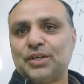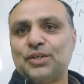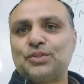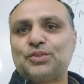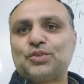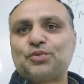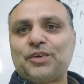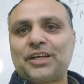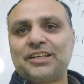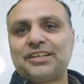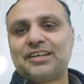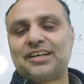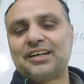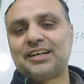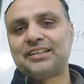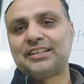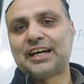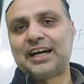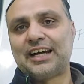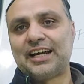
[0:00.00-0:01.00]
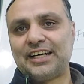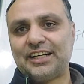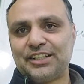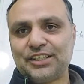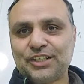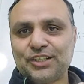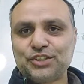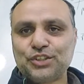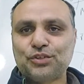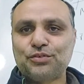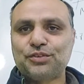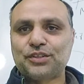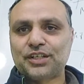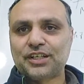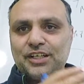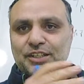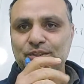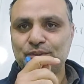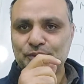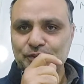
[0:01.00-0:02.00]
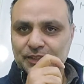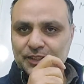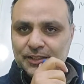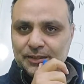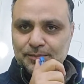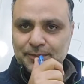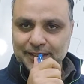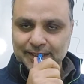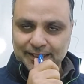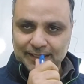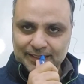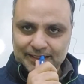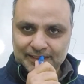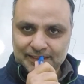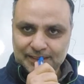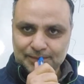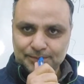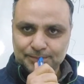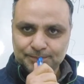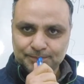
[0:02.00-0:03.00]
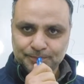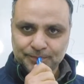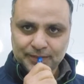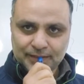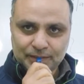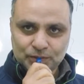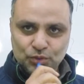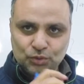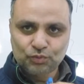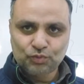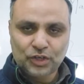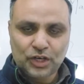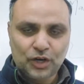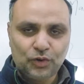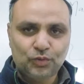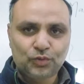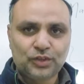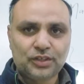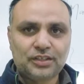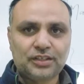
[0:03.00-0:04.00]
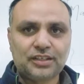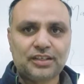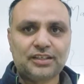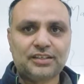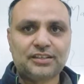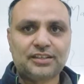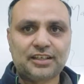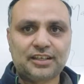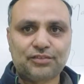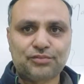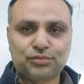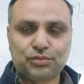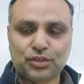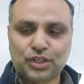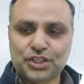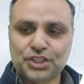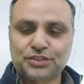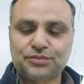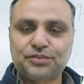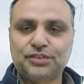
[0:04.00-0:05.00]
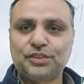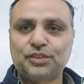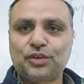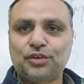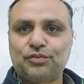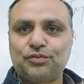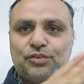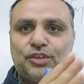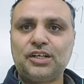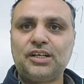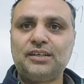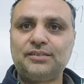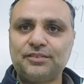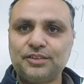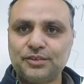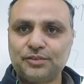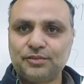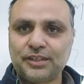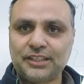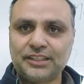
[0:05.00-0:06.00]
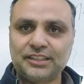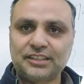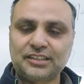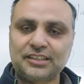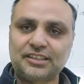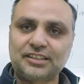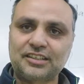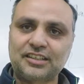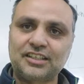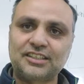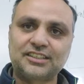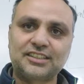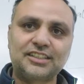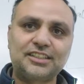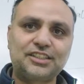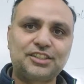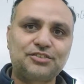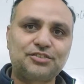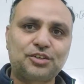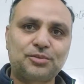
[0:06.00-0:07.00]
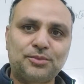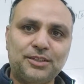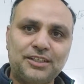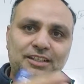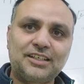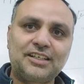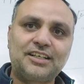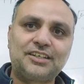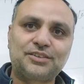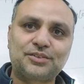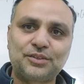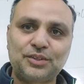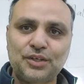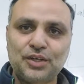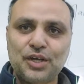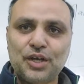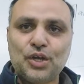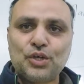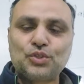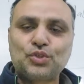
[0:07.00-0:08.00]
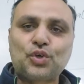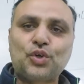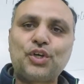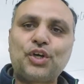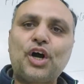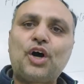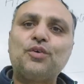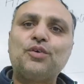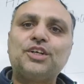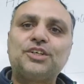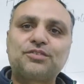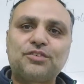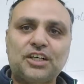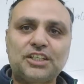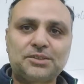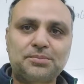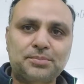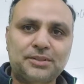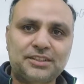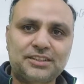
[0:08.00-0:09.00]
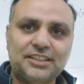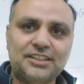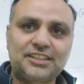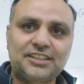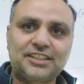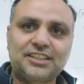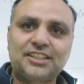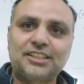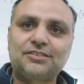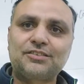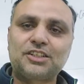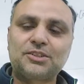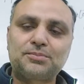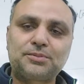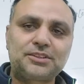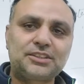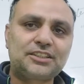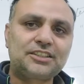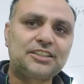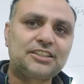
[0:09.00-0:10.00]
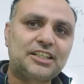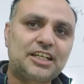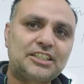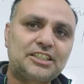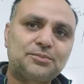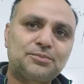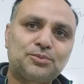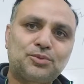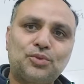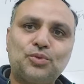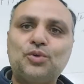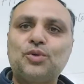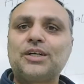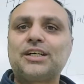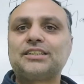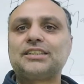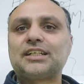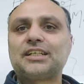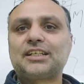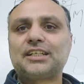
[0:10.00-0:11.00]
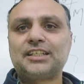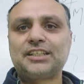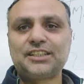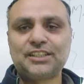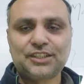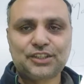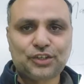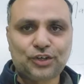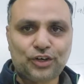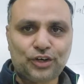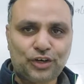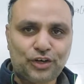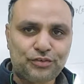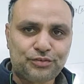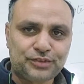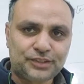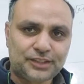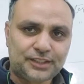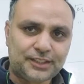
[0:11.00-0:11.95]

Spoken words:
So when the ideas of Newtonian mechanism, so how the philosophy of worldview, when it translated from England to, so how it was presented as a more as a critique of